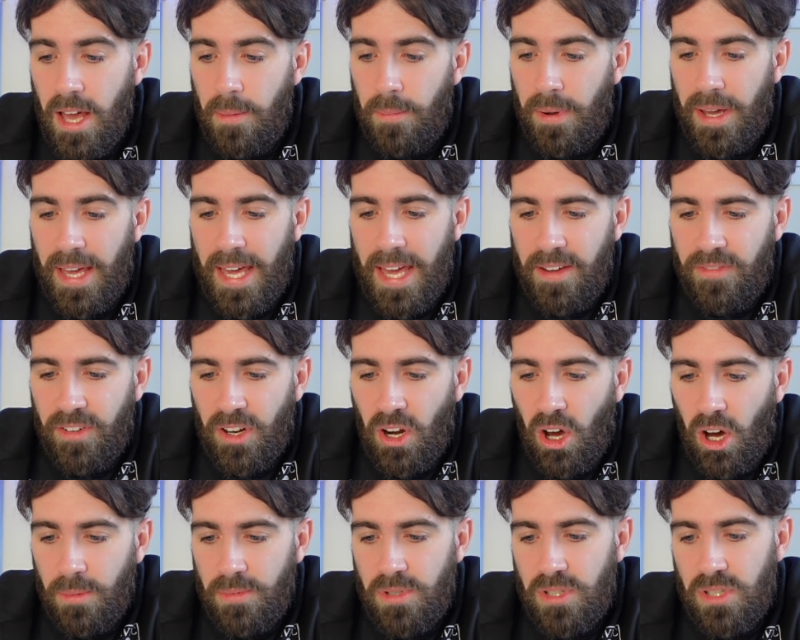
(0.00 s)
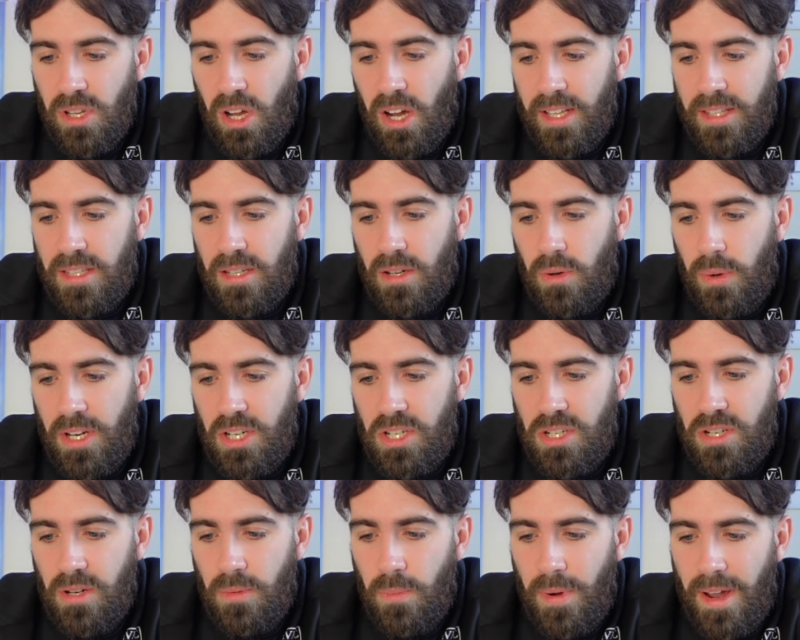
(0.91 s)
But even I'm starting to
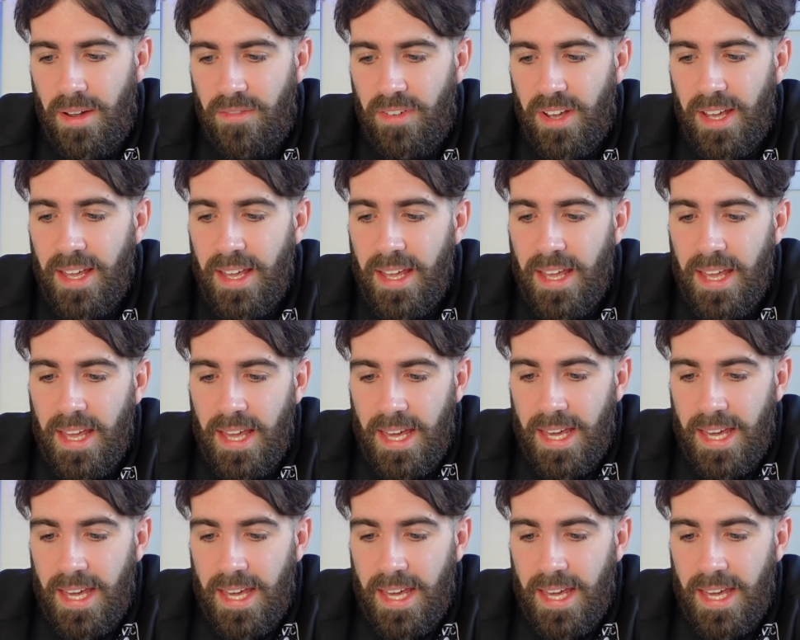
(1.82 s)
question whether